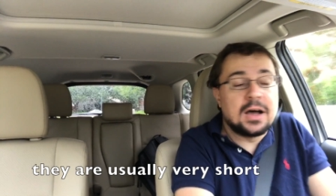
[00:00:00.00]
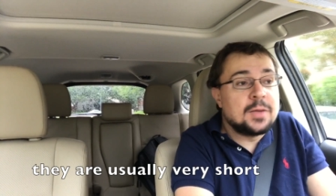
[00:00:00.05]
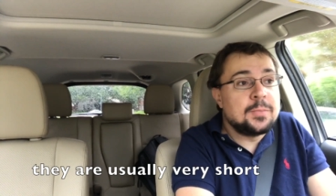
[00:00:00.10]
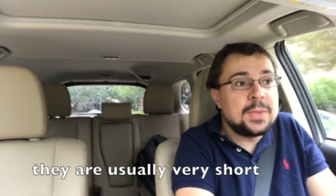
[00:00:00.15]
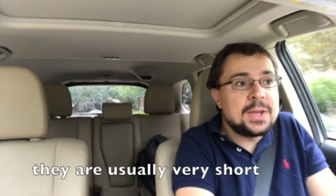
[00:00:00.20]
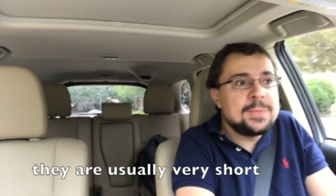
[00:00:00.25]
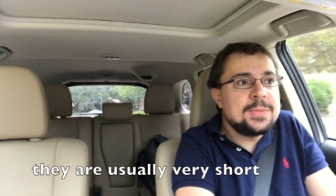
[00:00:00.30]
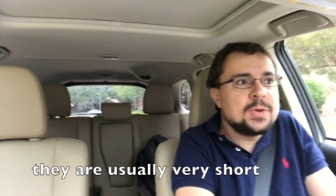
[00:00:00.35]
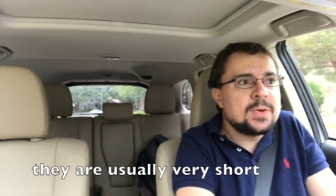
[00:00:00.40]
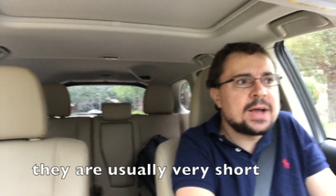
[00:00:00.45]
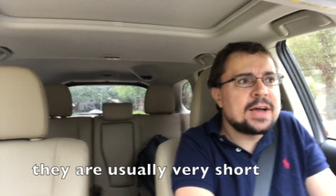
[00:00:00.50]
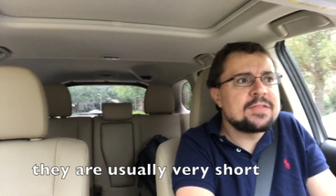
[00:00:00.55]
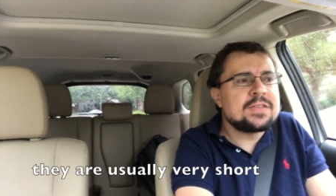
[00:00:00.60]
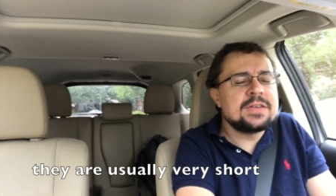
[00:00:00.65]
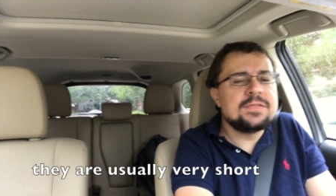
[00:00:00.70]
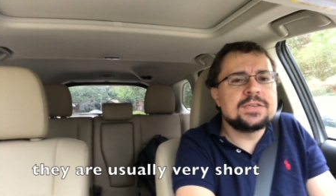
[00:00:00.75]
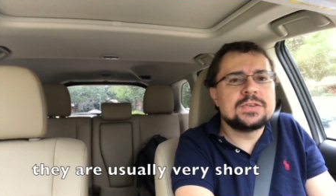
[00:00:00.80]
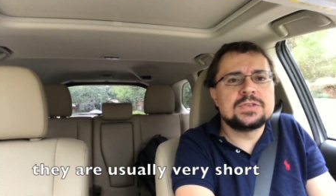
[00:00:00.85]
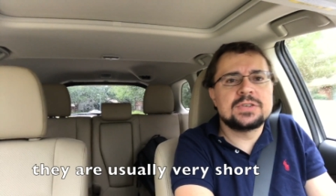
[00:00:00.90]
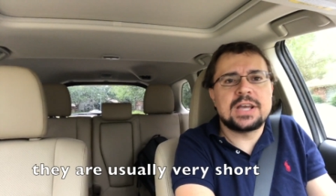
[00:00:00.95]
Maybe you haven't
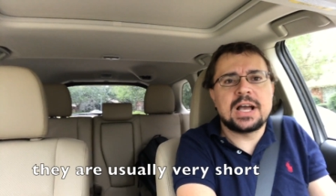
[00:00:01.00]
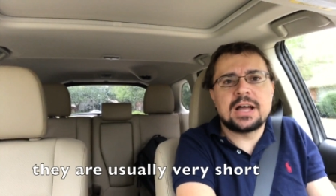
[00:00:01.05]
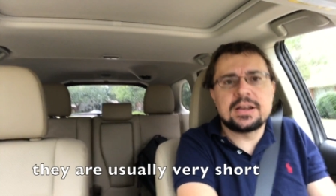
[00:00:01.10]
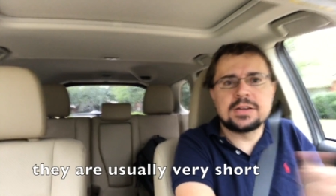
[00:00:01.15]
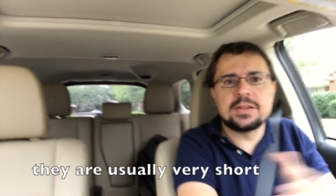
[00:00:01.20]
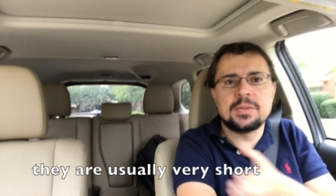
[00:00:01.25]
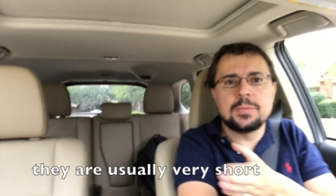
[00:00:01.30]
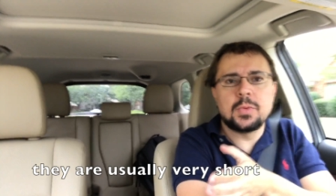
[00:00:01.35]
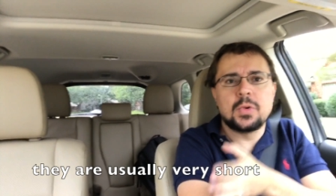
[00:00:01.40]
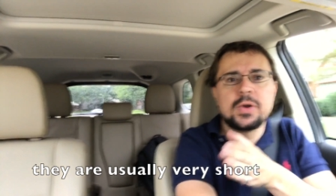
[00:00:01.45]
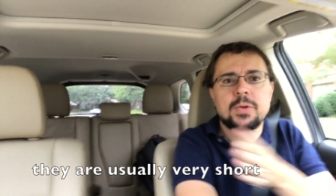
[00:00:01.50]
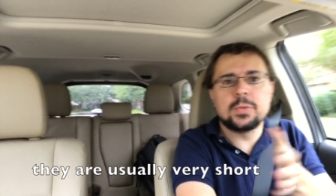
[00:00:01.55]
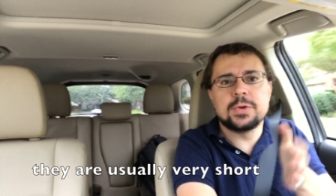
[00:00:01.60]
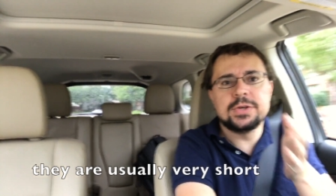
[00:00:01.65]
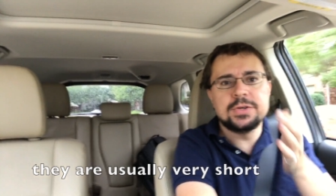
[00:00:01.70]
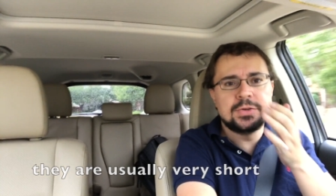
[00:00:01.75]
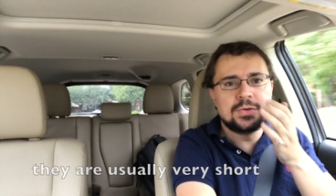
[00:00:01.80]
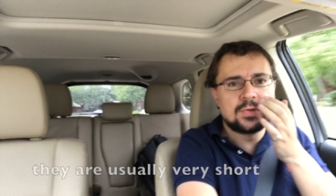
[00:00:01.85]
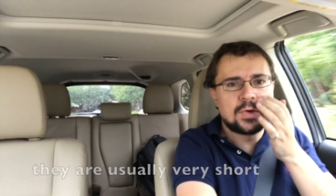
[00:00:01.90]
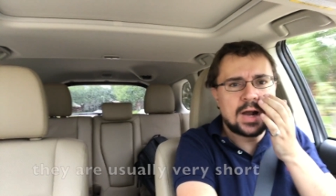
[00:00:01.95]
even gotten to the point where
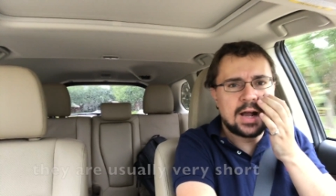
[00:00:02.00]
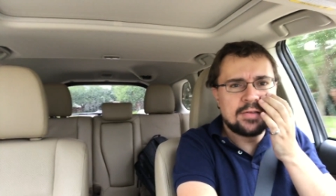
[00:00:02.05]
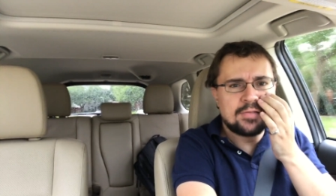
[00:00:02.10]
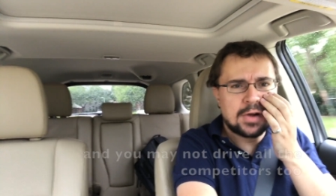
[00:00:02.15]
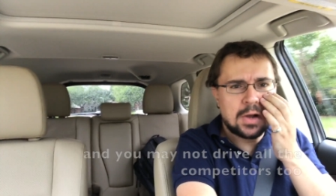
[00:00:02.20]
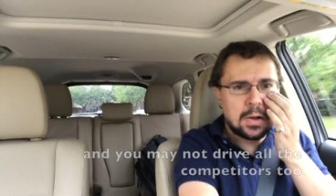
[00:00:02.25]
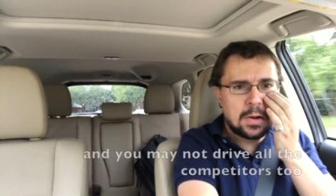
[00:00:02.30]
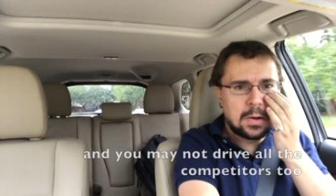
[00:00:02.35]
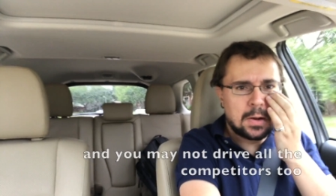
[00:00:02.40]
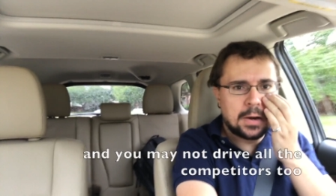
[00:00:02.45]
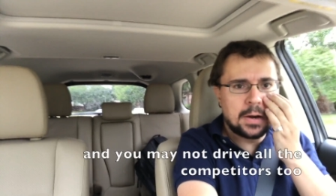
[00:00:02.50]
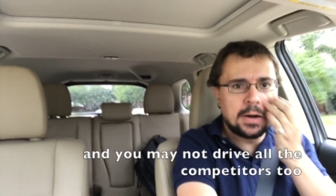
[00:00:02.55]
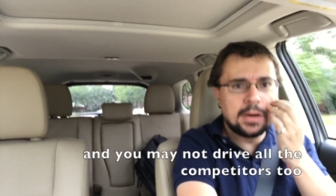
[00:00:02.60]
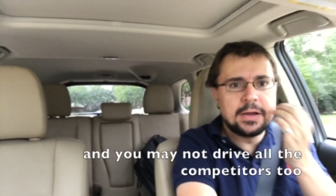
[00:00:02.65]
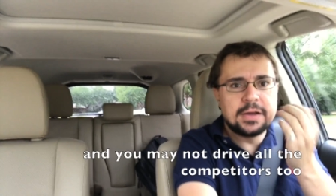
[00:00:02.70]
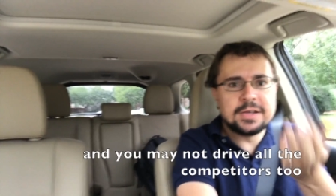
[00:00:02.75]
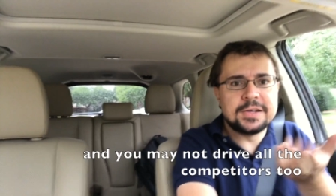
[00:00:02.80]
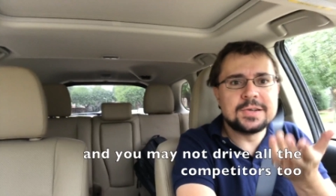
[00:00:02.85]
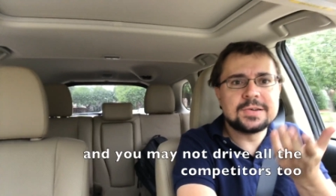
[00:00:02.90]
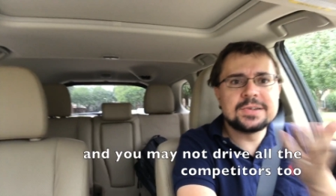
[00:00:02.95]
you drive a car
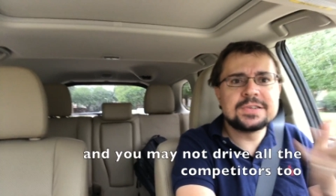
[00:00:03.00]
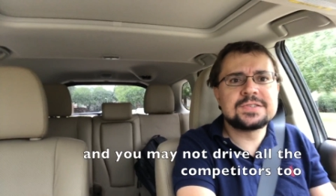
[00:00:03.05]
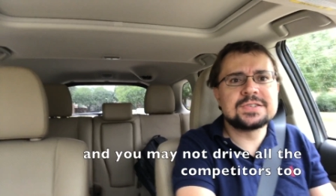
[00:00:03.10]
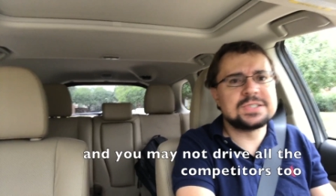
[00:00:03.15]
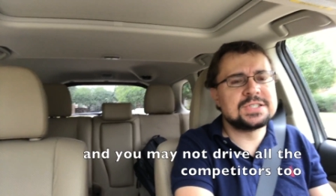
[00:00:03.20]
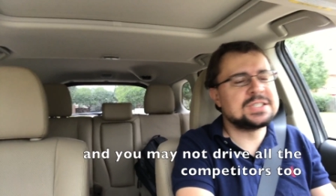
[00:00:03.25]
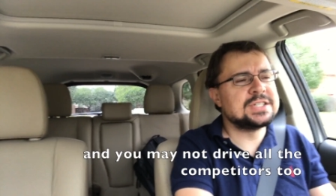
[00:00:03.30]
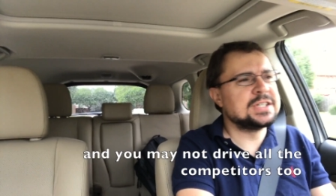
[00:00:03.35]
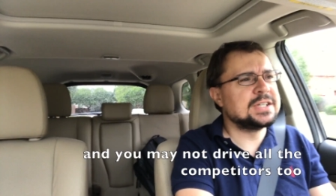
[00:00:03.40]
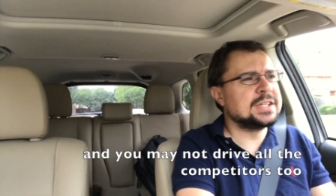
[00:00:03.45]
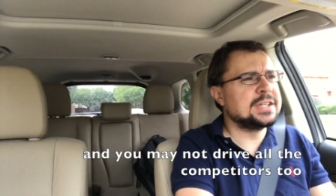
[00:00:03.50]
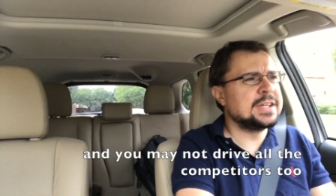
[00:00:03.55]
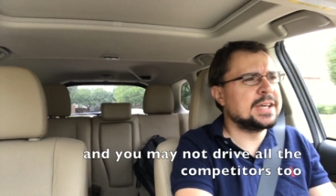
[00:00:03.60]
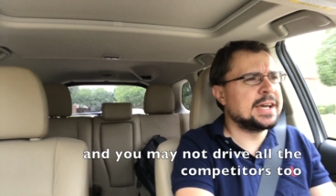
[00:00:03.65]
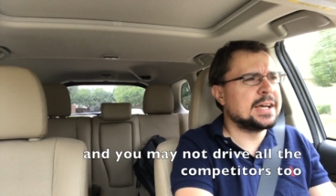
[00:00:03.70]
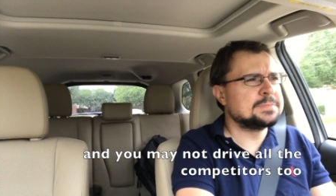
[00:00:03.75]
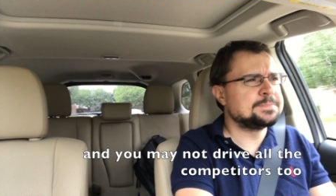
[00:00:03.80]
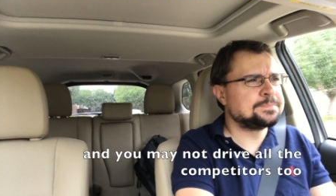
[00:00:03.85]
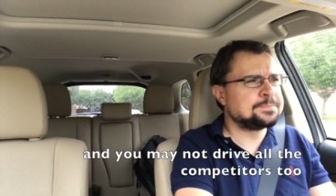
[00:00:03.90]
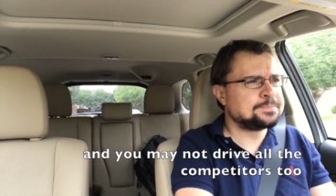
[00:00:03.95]
you're interested in
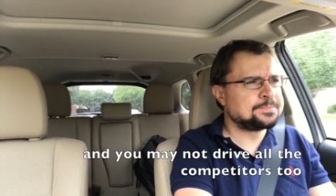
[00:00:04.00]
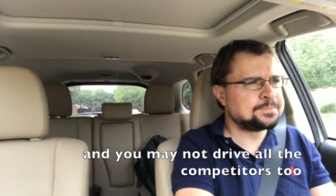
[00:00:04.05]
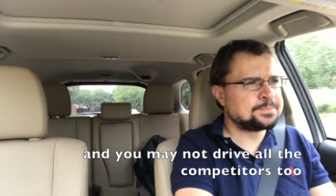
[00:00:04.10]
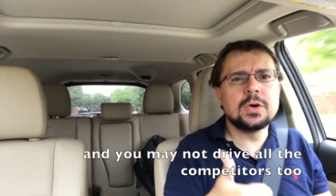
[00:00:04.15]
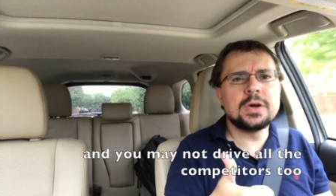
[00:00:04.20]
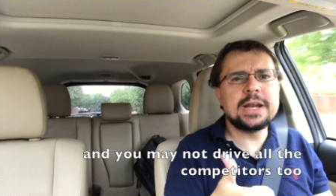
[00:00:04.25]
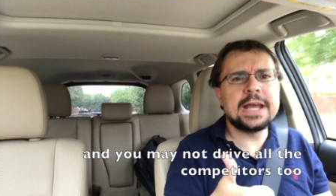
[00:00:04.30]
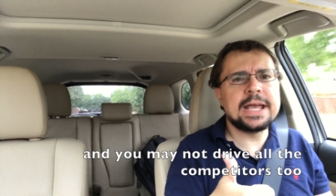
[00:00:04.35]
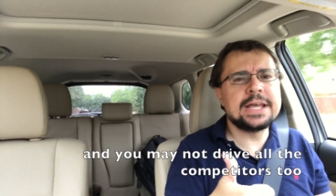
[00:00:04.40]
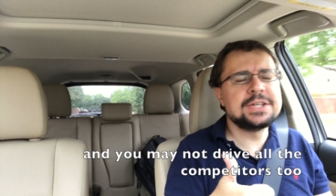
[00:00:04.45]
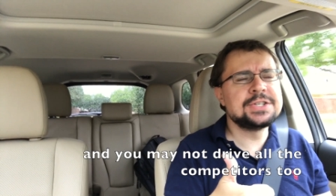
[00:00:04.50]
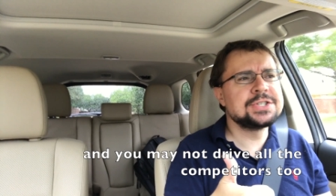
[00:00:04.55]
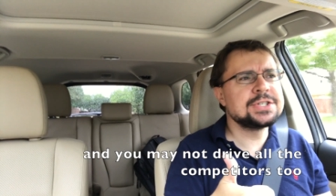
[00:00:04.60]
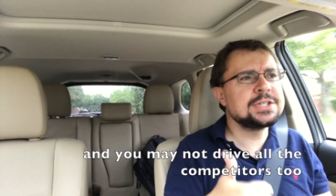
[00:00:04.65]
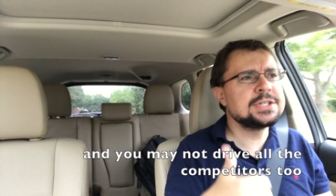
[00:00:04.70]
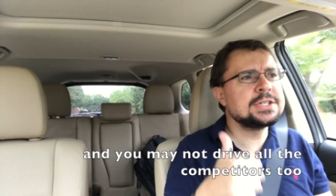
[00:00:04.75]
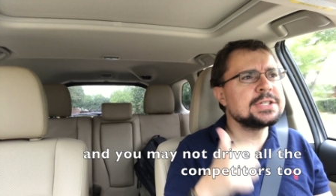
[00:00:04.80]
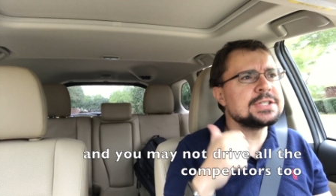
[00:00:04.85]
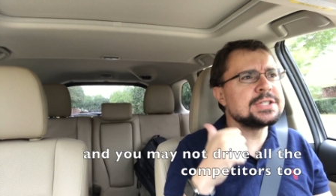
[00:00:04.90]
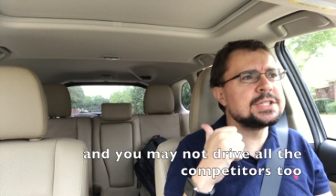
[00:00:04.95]
yet. Good
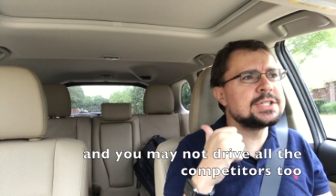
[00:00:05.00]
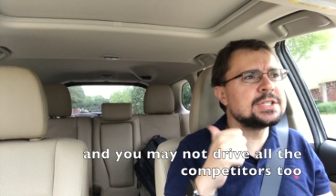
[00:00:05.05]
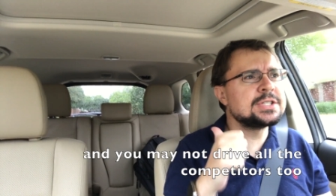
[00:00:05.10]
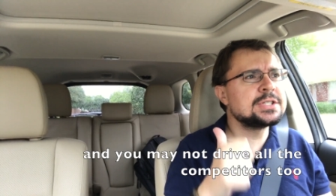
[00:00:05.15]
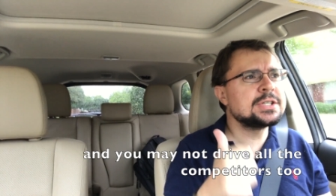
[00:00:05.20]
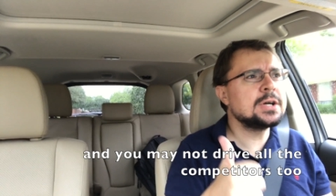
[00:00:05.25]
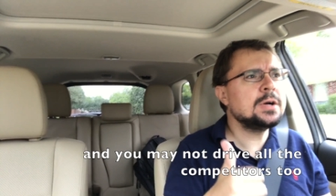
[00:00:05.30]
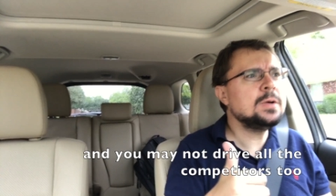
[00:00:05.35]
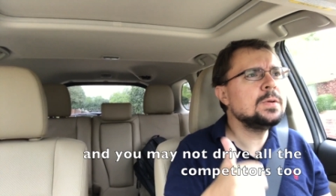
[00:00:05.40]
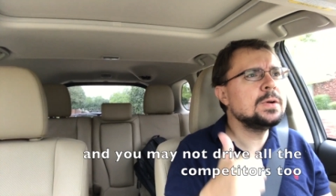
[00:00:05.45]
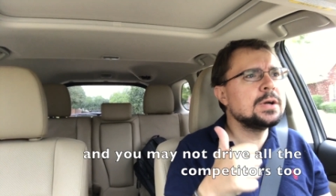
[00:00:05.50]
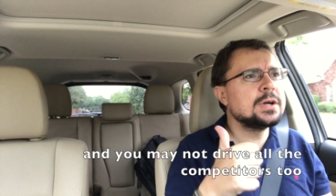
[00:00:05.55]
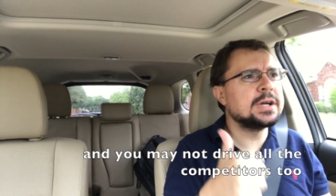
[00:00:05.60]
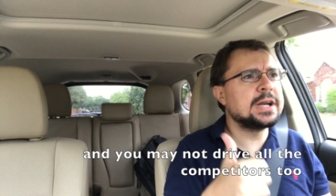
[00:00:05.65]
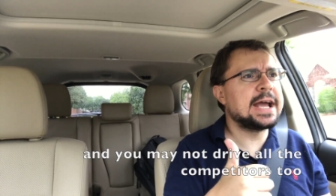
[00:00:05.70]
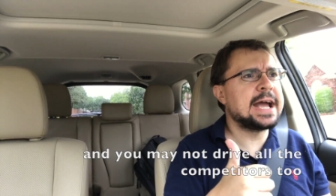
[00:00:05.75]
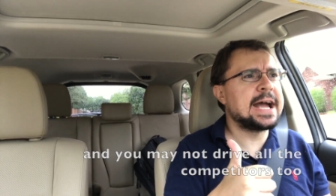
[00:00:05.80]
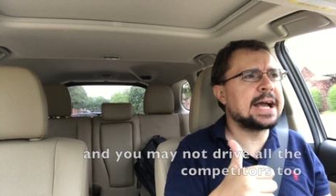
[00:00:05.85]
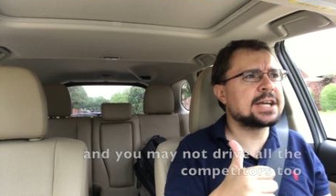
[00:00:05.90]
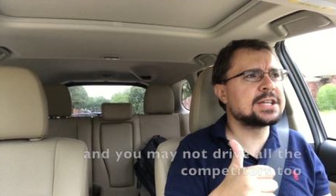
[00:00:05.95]
engine, so good
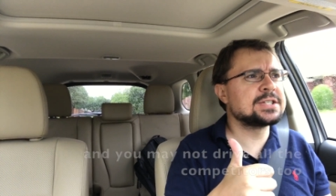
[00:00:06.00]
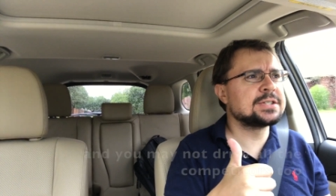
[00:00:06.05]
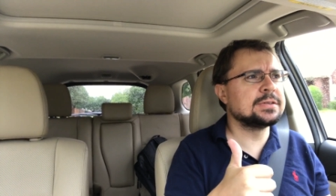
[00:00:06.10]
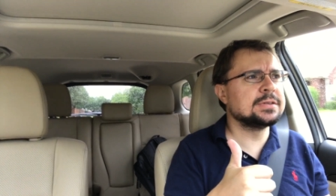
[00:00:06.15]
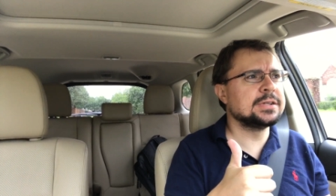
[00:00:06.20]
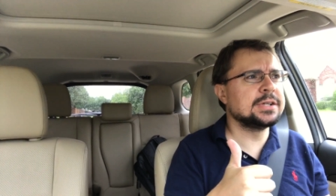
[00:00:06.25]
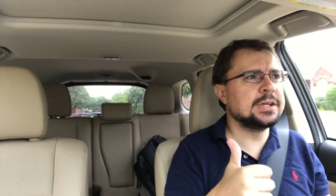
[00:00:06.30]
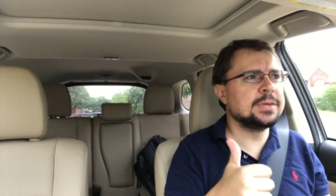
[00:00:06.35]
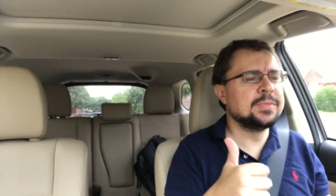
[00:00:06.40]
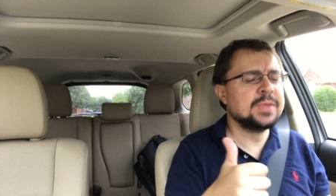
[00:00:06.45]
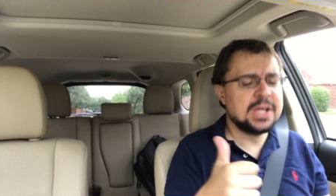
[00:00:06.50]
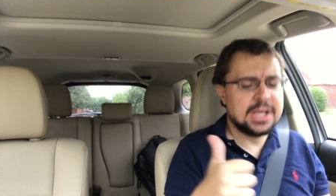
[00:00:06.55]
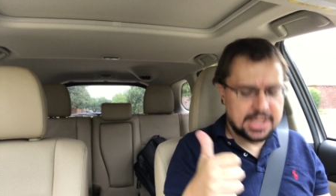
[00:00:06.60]
actually,